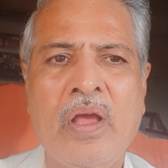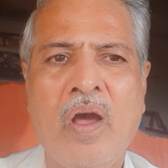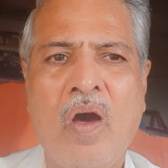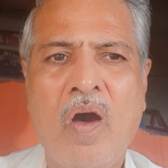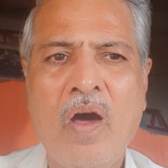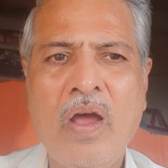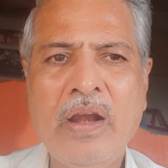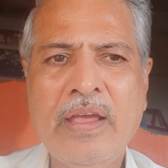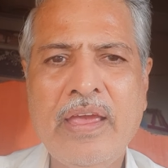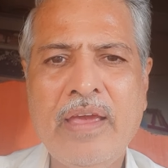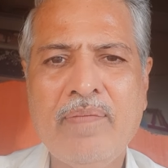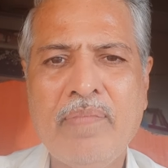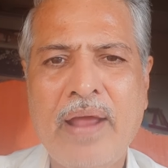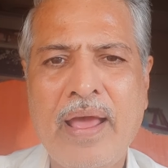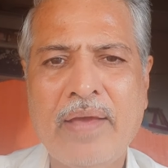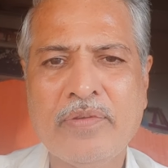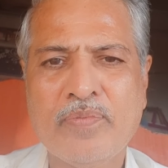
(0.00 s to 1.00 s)

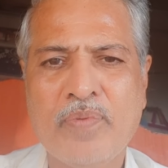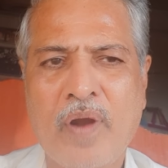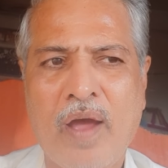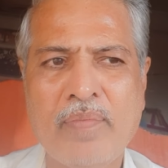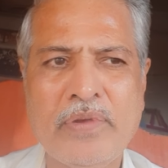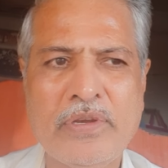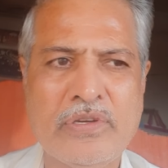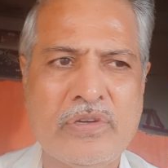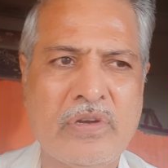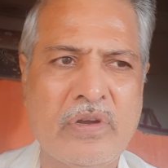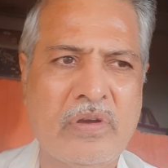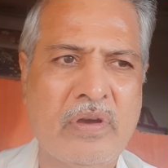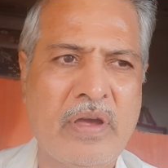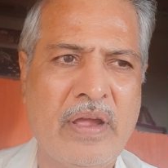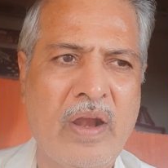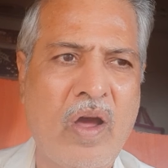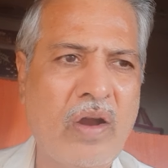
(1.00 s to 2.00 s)
Allkem Labs promised
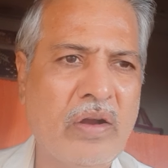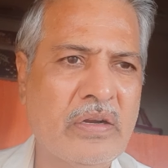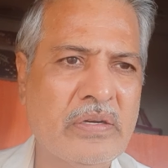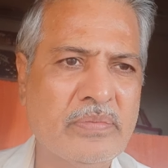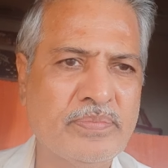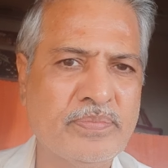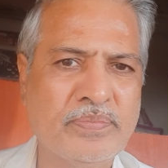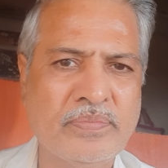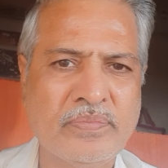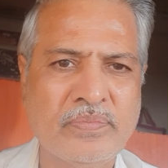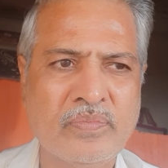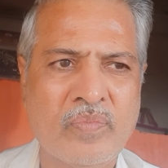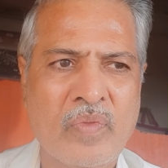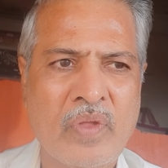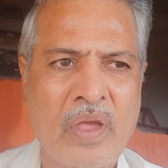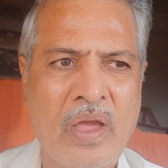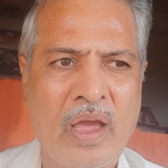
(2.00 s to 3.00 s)
a lot,
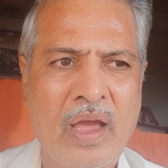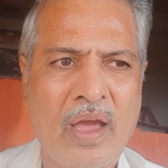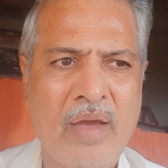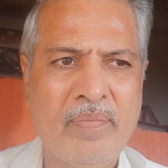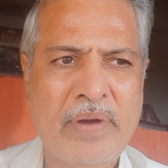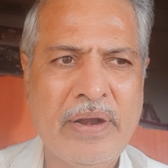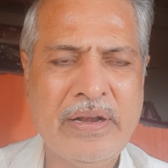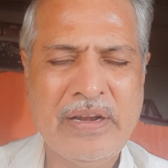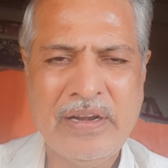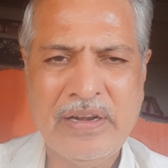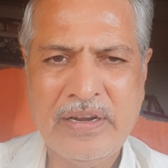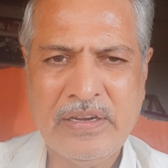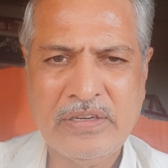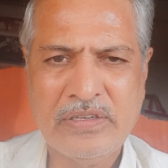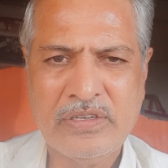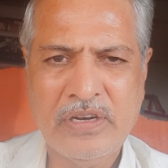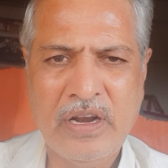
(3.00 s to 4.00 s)
but it
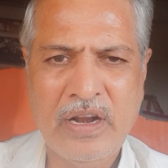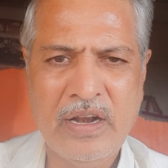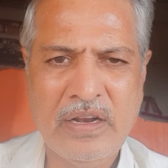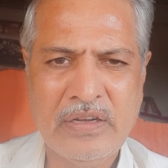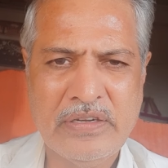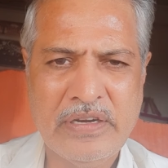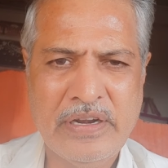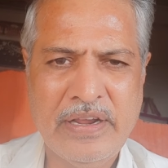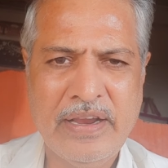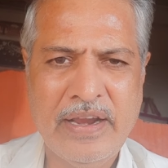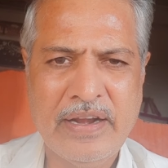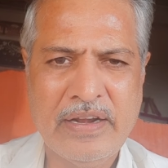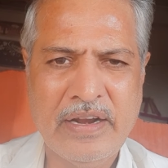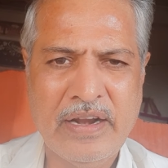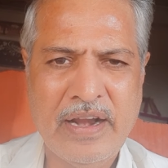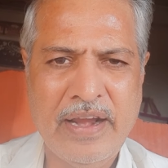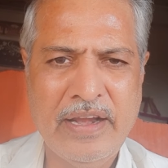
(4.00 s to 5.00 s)
is still sitting
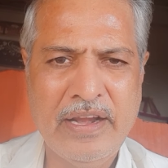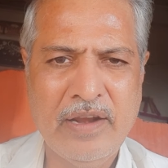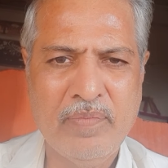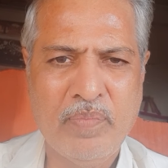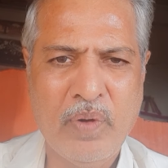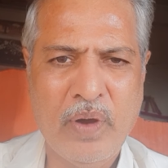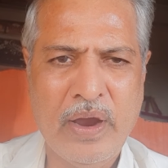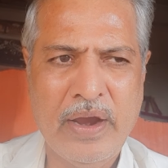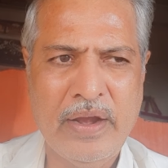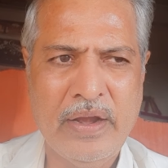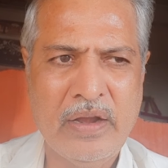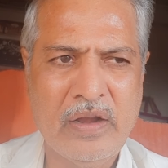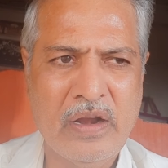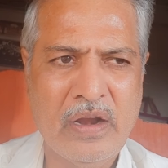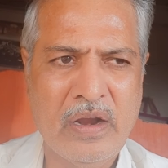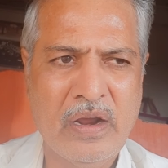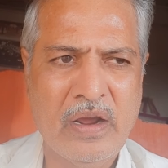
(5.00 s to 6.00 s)
at 19.
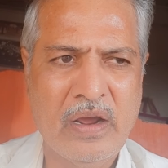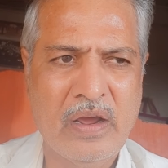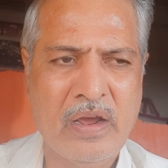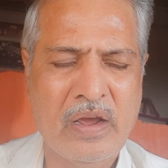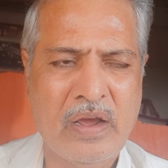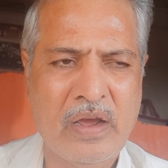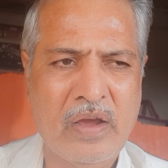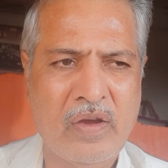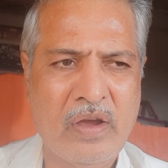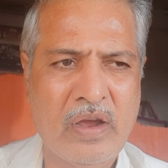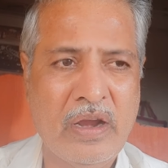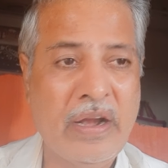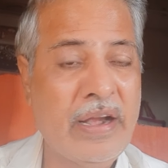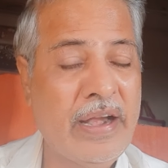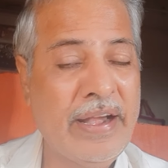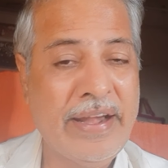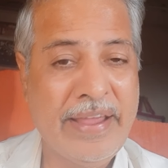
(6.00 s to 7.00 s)

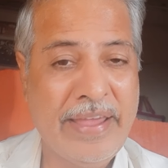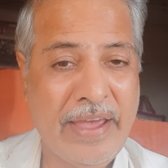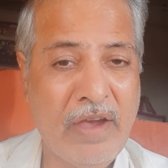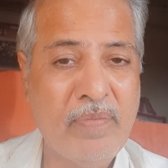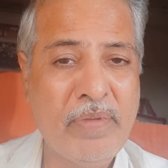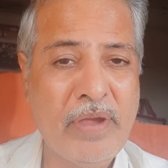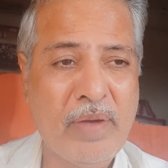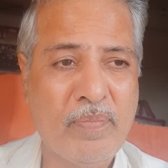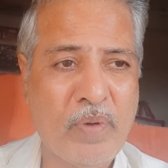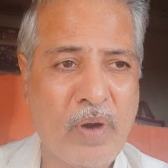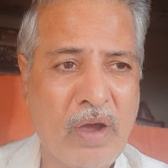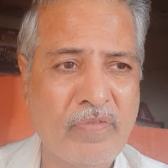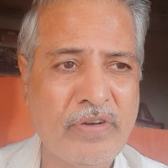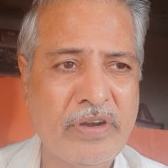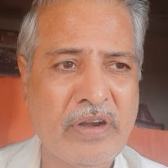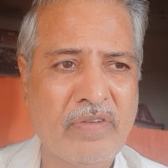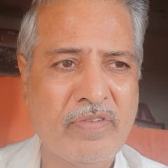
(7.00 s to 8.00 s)
It gave me a
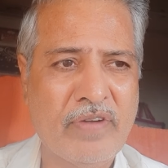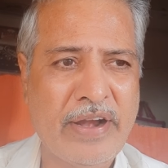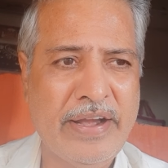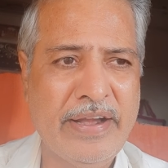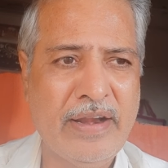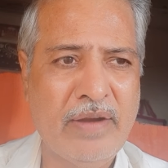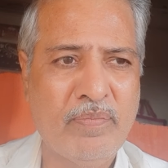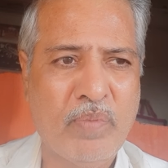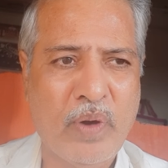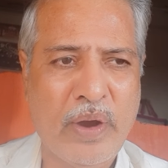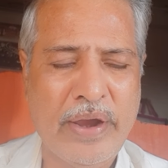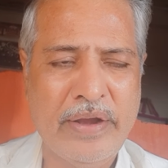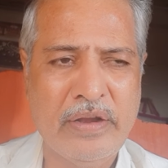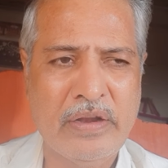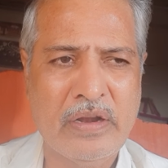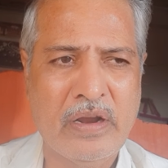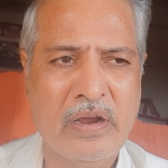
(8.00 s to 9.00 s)
profit of
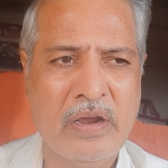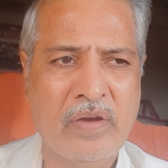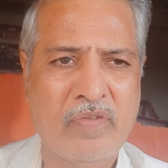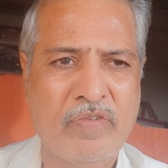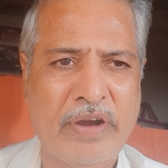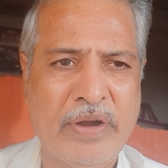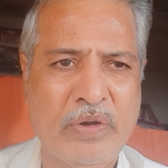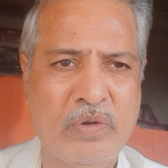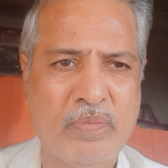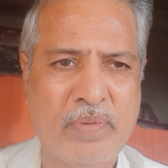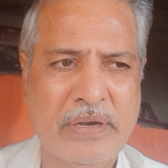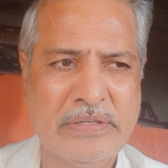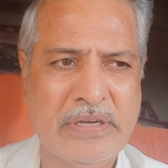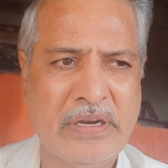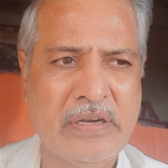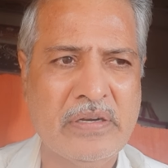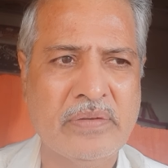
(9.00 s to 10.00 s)

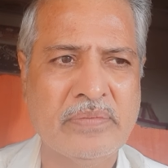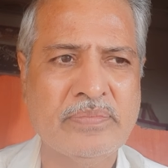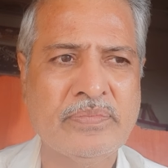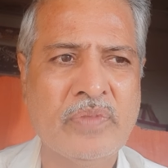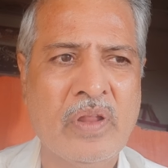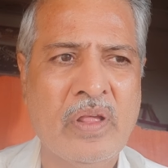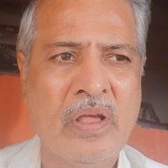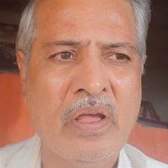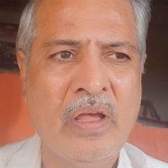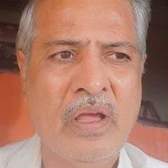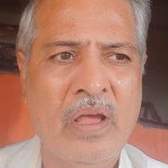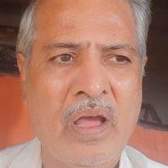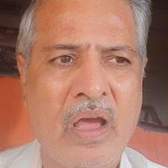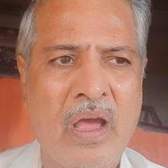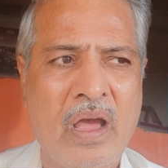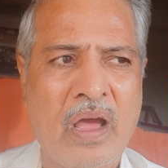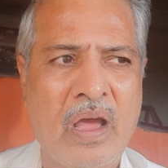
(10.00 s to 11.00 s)
19.52%.
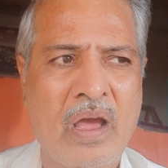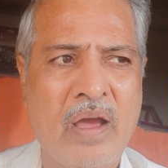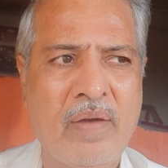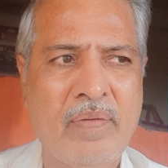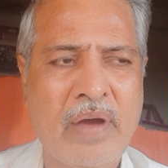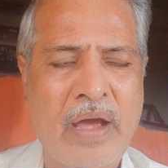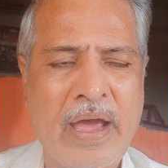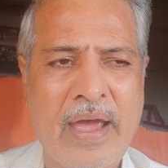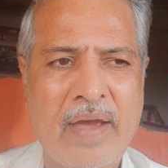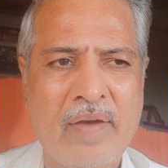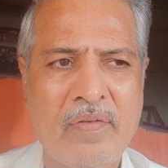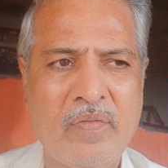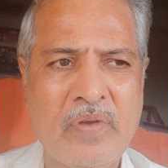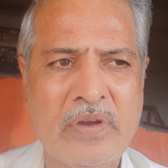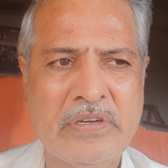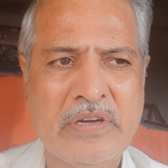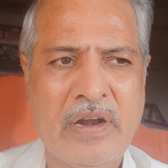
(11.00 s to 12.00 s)
I have
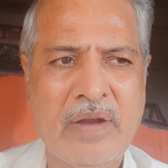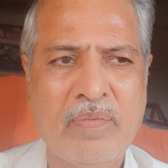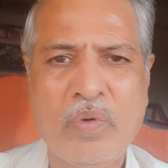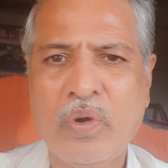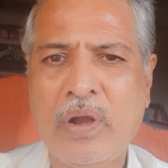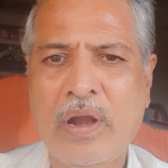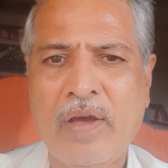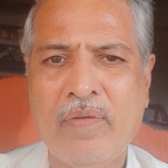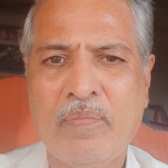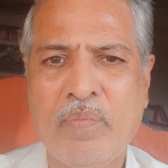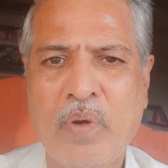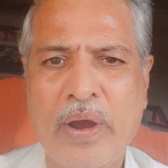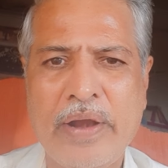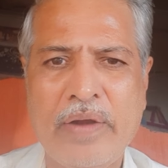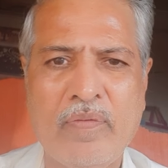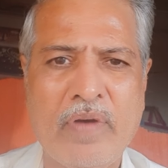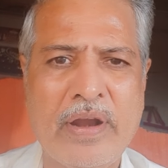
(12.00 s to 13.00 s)
invested about
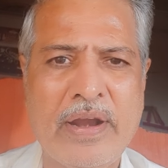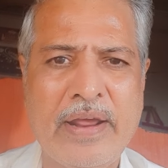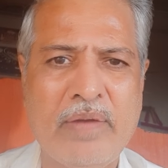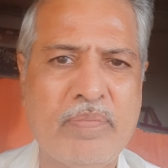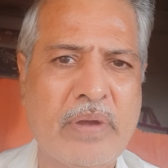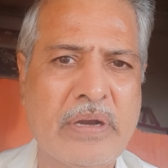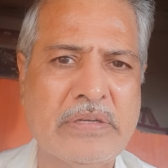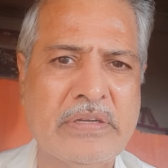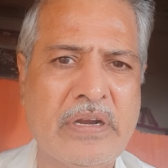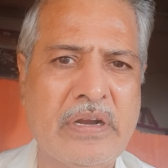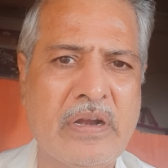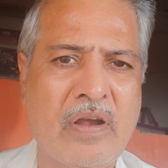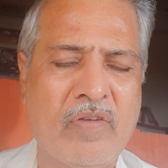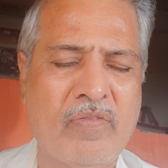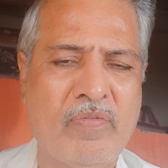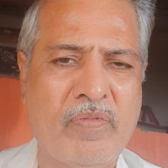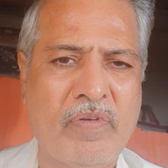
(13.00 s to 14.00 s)
11.19%
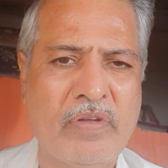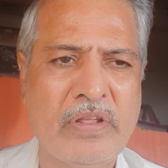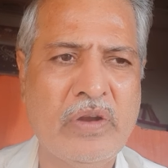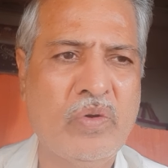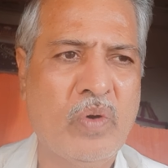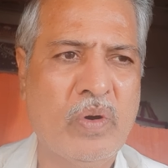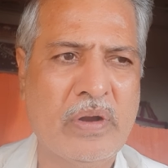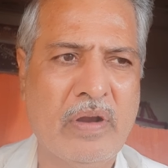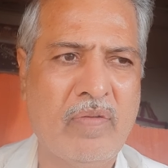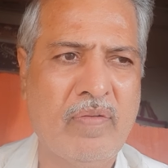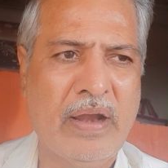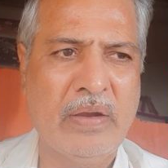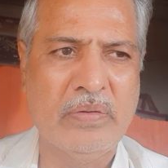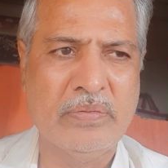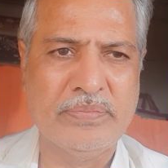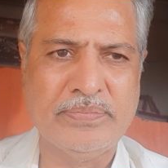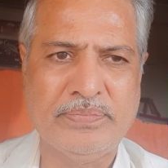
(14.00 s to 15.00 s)
of the total
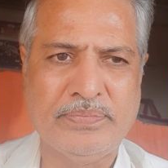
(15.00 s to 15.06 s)
value.